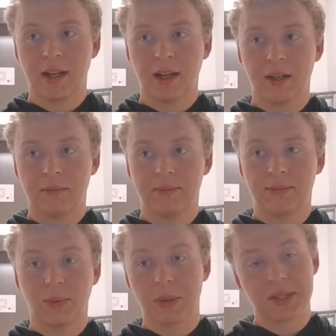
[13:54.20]

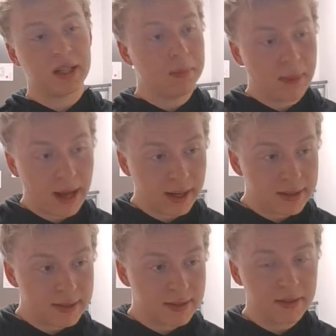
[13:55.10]
4 is the little
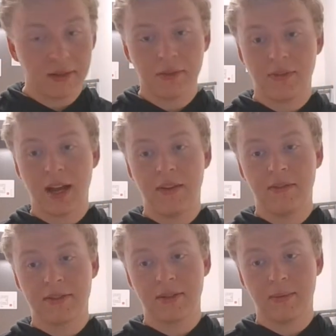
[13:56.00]
box.
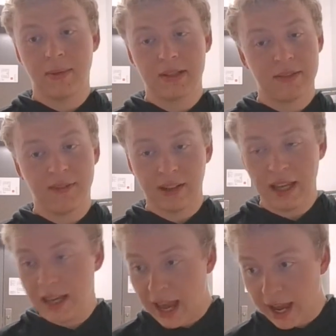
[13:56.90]
5 is a
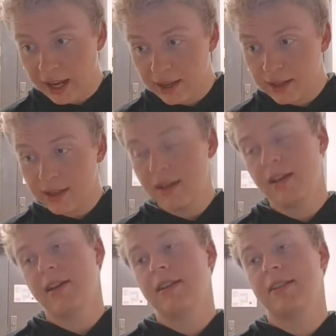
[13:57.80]
funky K.
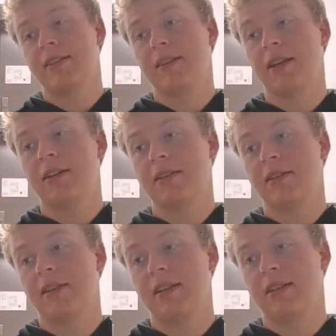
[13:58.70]

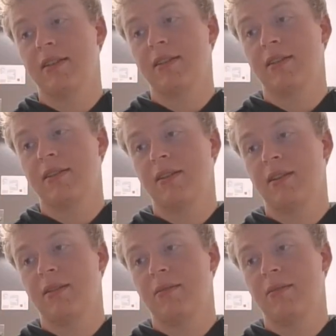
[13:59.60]
6 is